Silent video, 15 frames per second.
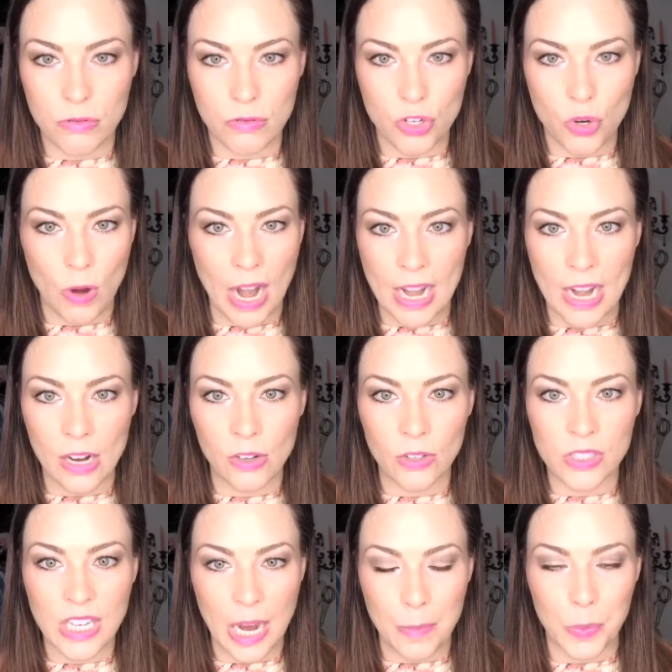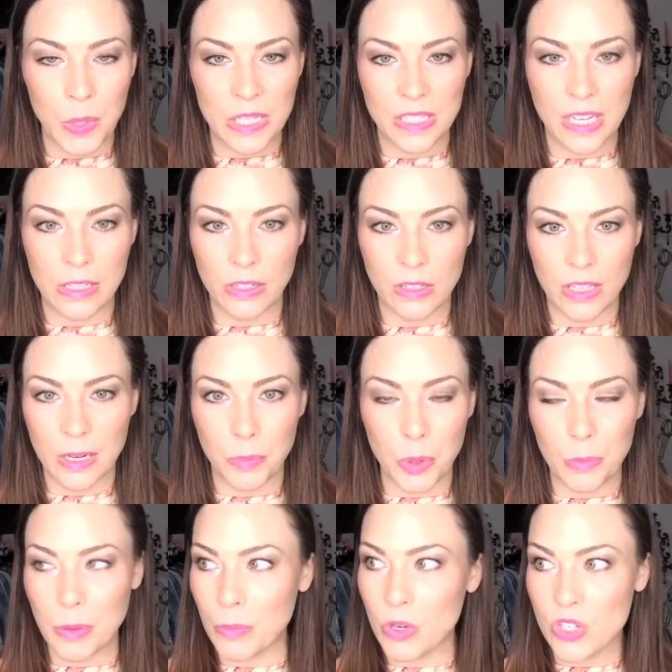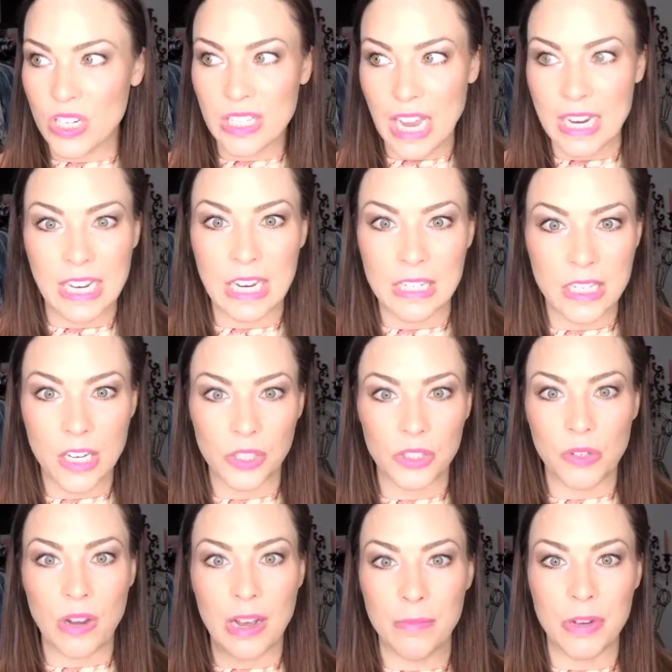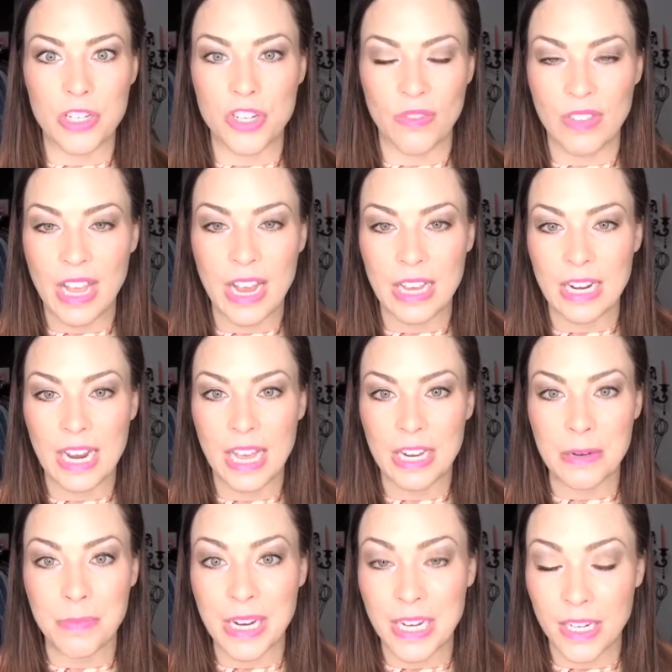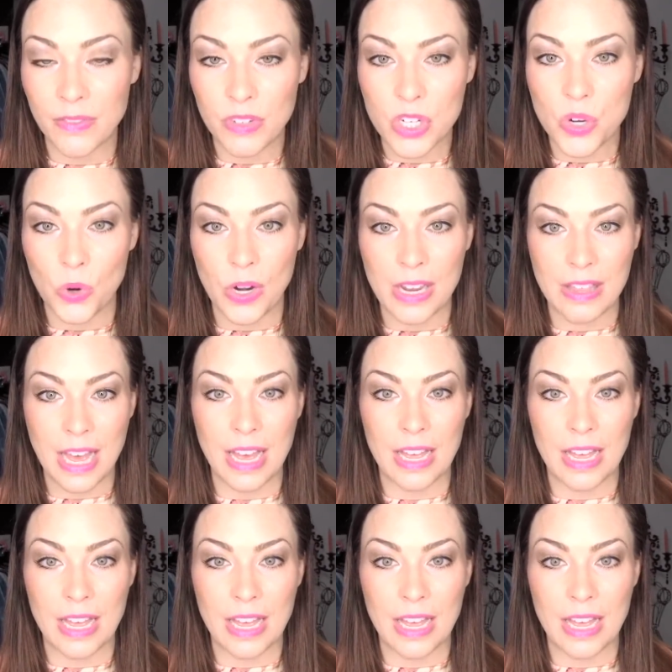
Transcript: triangle type prints that look like poop emojis. I can't tell you how much of that I had in my inventory.